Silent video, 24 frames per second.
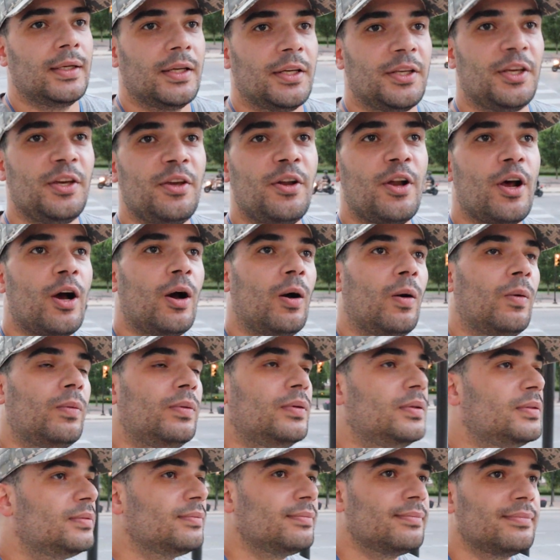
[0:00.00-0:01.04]
you know
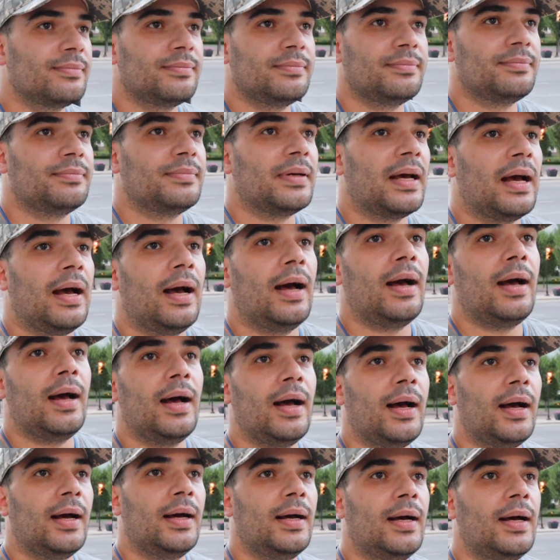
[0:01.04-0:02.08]

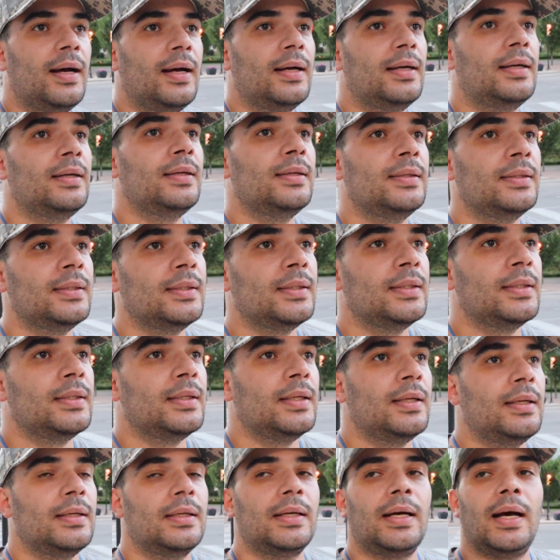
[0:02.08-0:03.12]
uh,
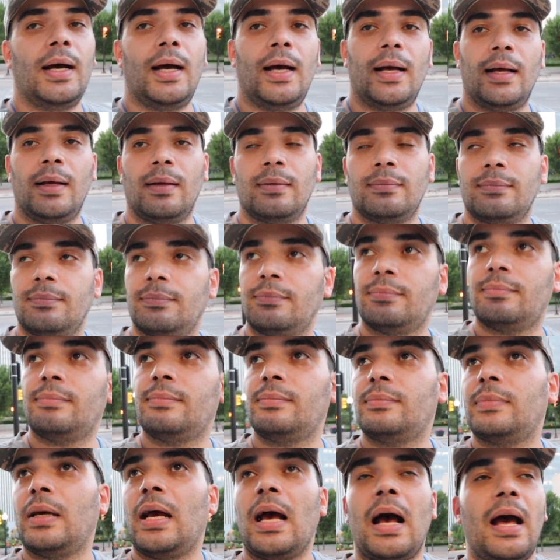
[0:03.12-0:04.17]
uh,
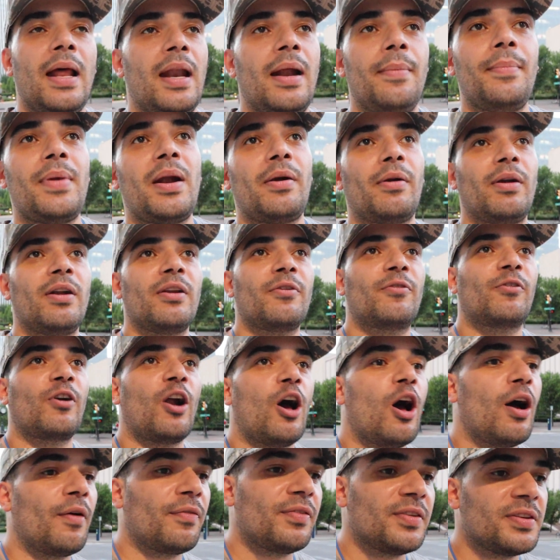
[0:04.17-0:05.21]
and I'm not running for
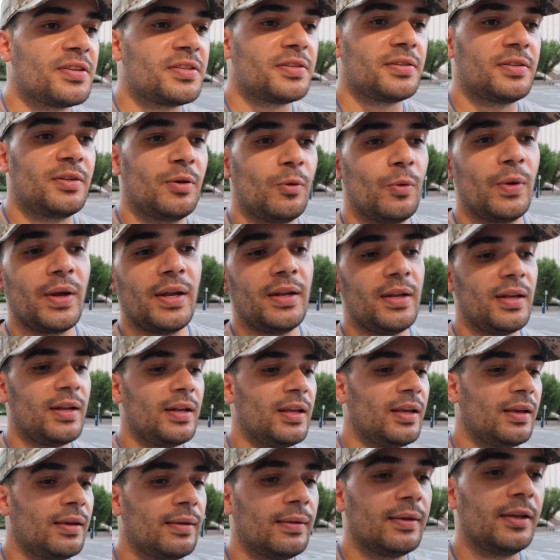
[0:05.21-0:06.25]
office to win
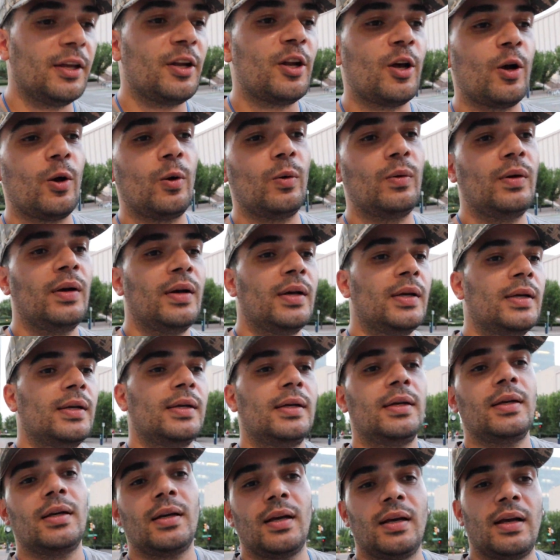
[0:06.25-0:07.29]
any
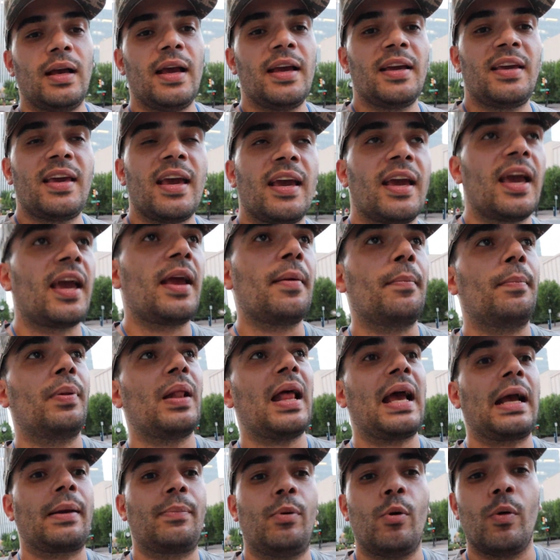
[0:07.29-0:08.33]
aka
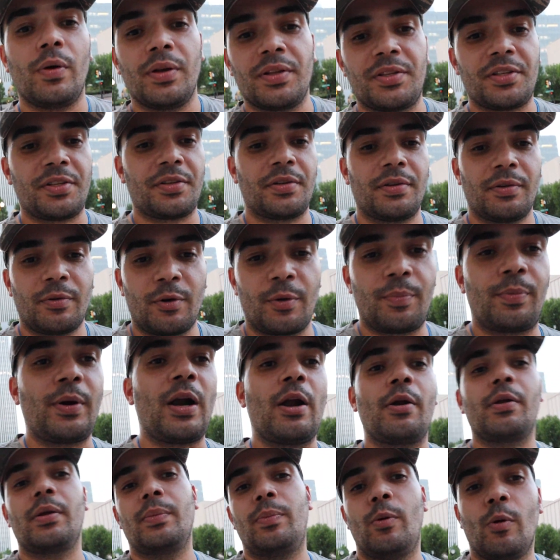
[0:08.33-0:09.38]
black points or
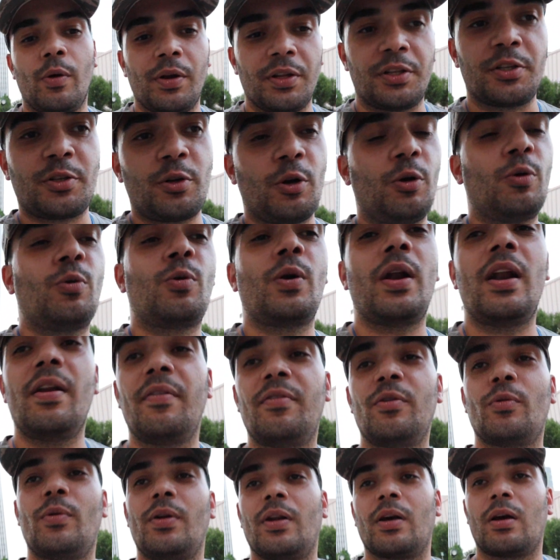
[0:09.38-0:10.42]
brownie points or whatever
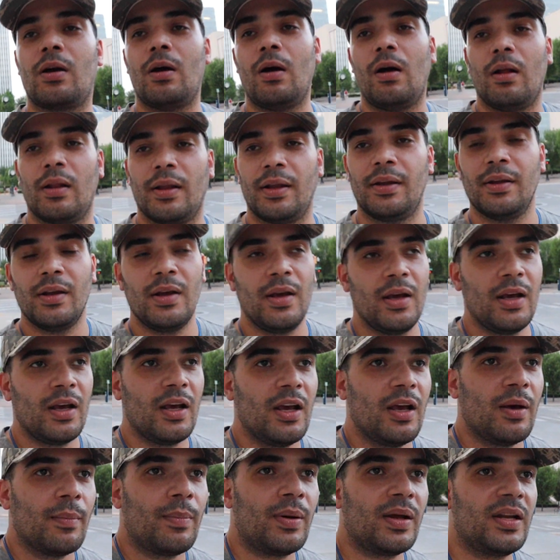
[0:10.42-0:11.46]
you want to call it,
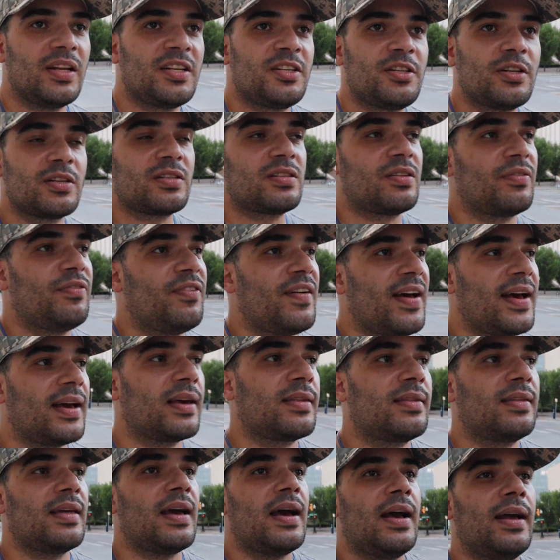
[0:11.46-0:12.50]
but it's just the
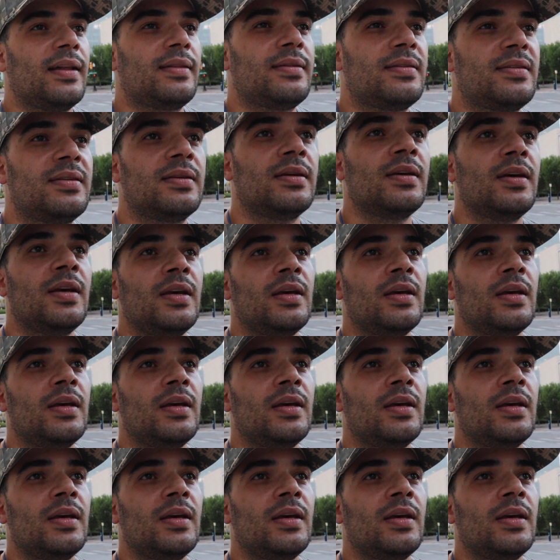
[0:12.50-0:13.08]
fact that